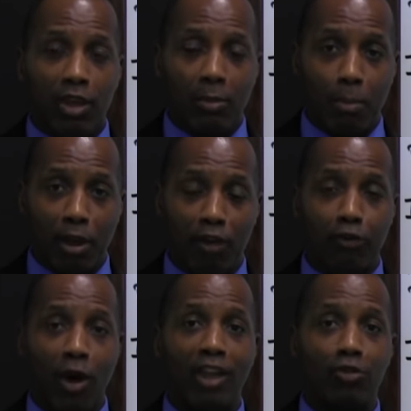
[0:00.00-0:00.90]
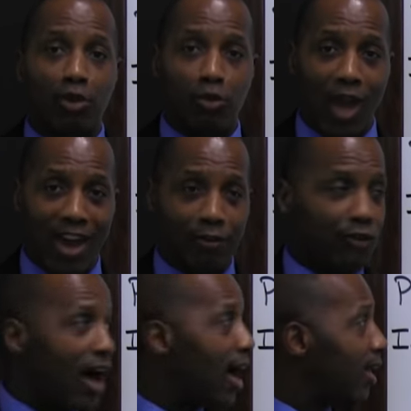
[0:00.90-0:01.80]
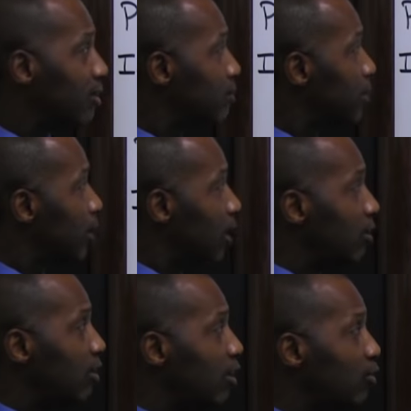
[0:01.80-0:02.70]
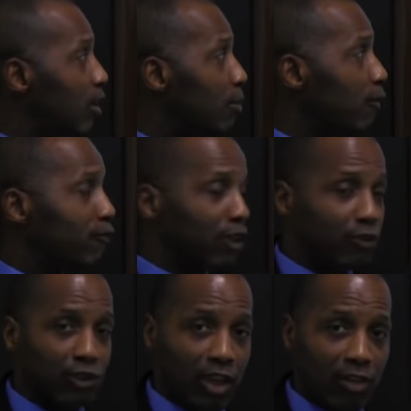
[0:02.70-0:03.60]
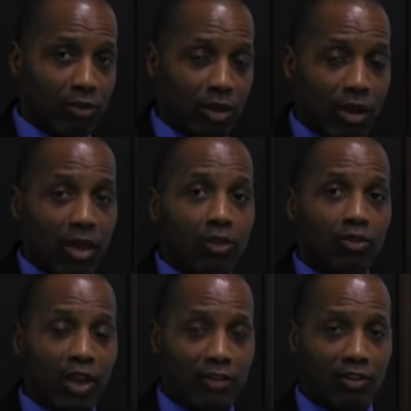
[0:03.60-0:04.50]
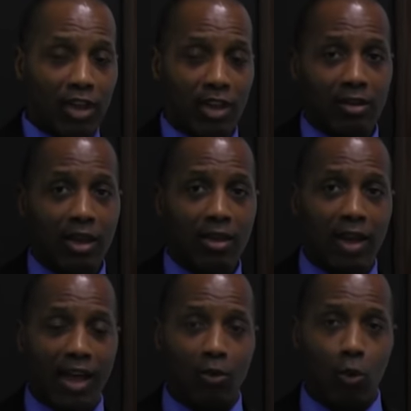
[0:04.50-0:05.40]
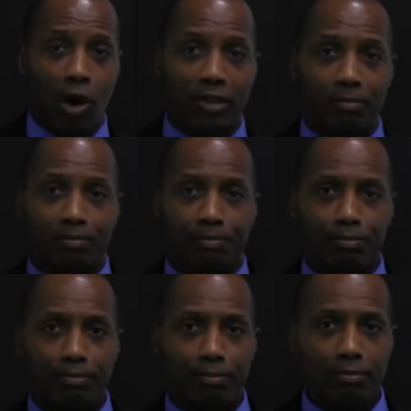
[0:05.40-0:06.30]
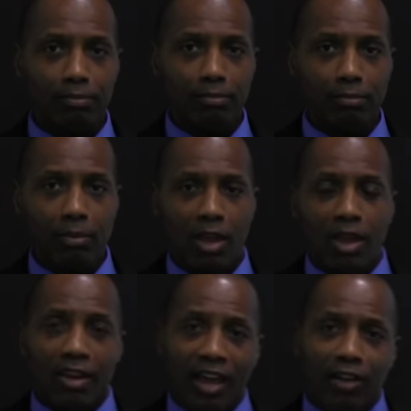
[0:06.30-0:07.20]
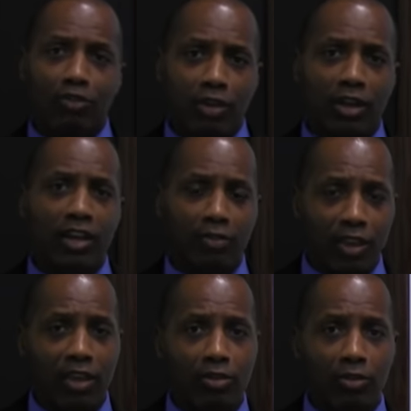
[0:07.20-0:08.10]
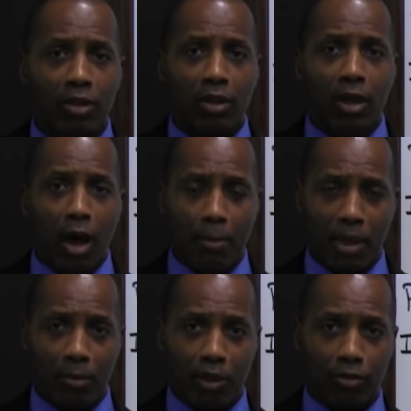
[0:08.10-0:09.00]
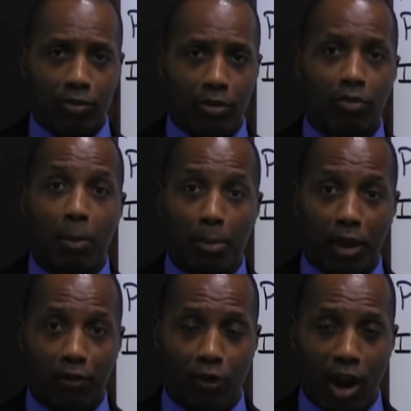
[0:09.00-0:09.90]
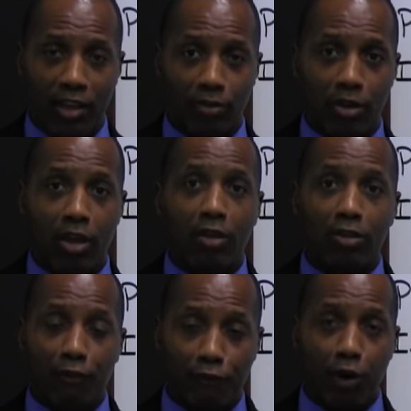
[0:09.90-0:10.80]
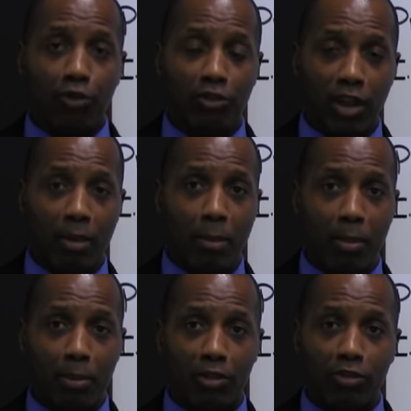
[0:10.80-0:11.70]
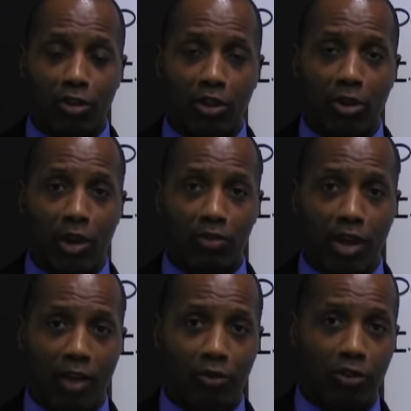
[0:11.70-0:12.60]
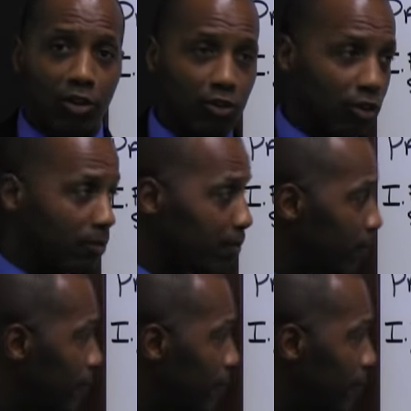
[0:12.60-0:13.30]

The Bill of Rights were ratified in December fifteenth, seventeen ninety-one. Now let's look at these amendments, the Bill of Rights, the first ten amendments to the U S Constitution.